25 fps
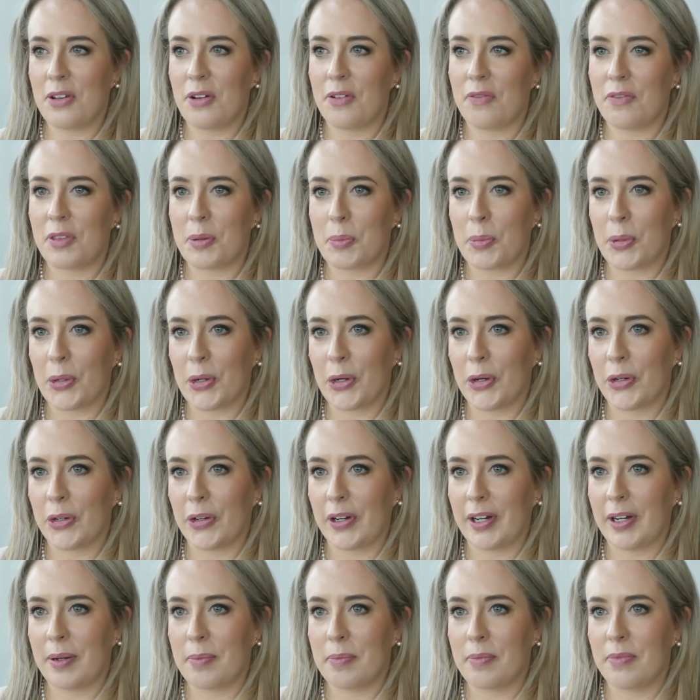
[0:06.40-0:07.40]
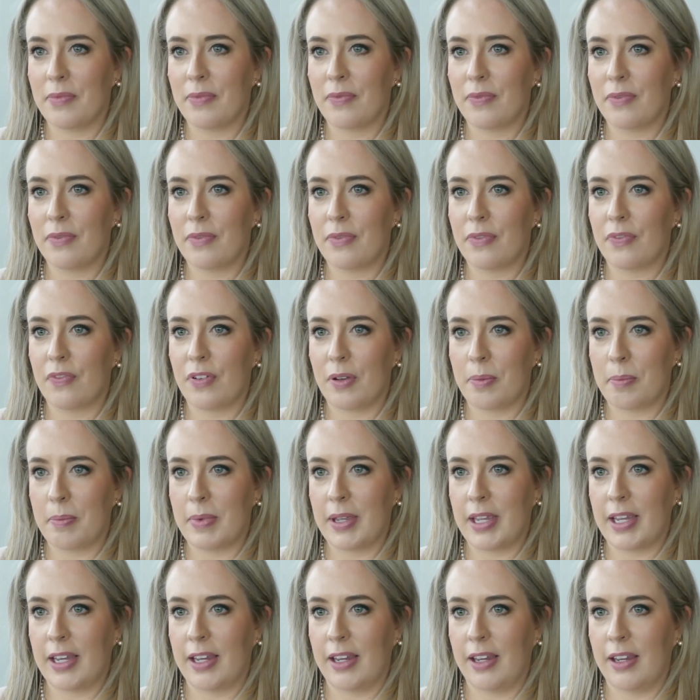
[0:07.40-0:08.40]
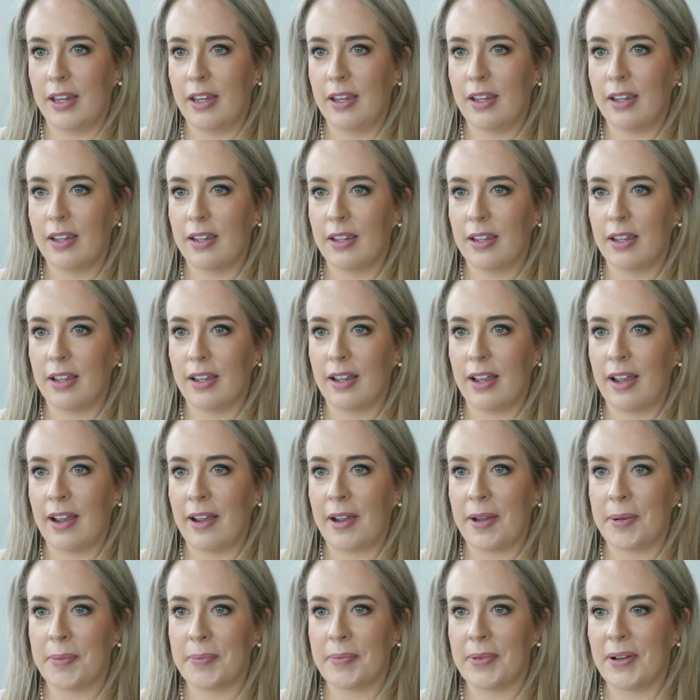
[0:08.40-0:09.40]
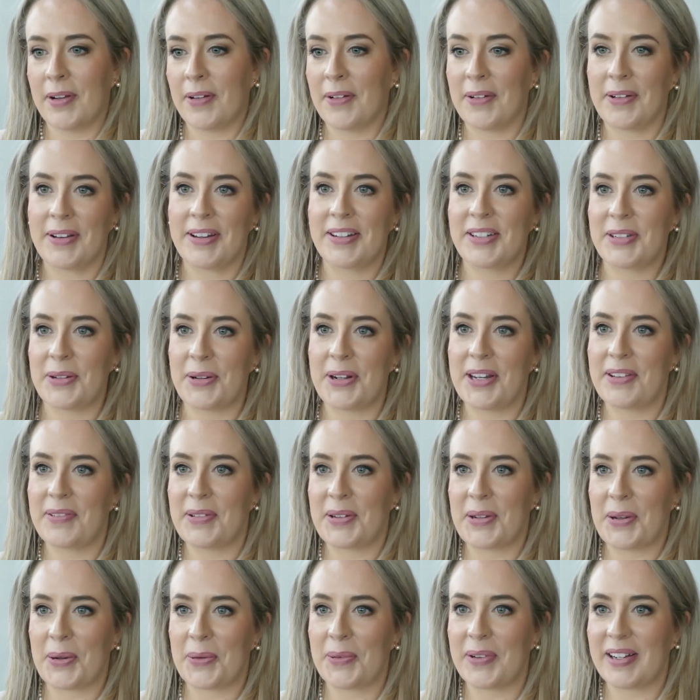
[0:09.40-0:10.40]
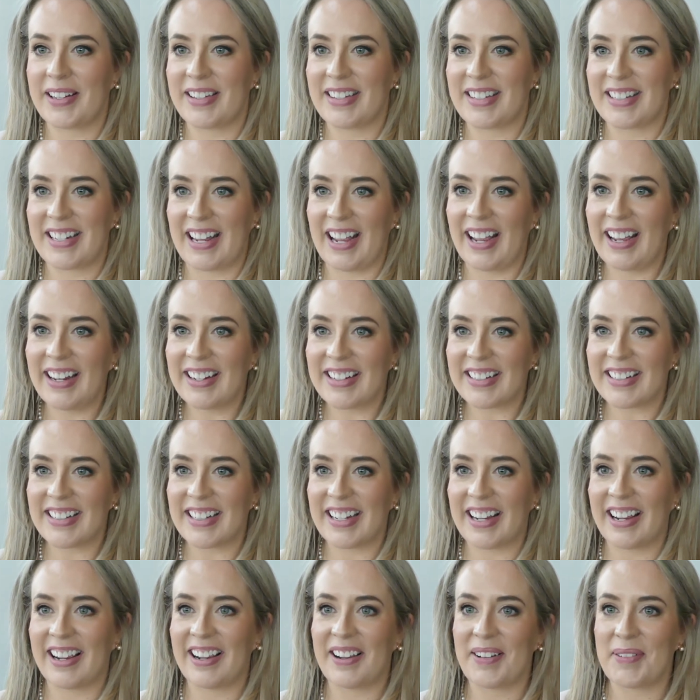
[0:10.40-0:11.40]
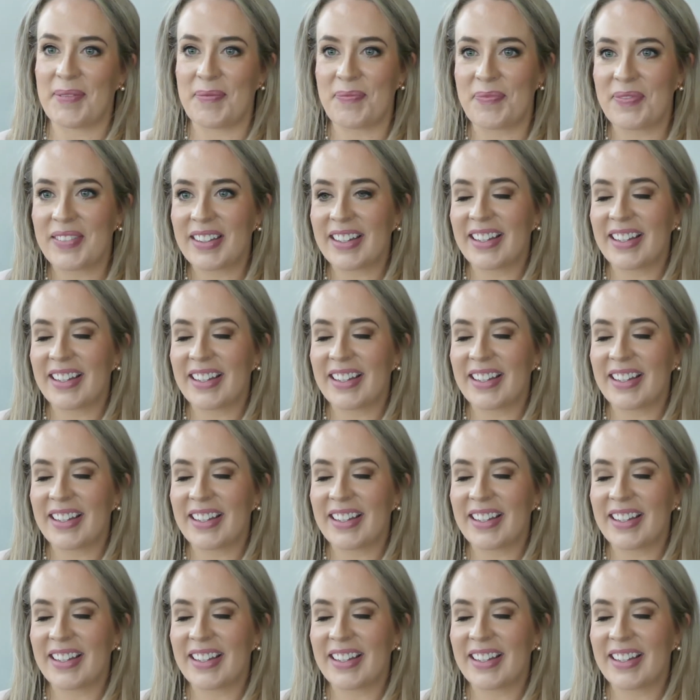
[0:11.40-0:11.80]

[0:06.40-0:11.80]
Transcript: of the program for me, don't even know where to start. I've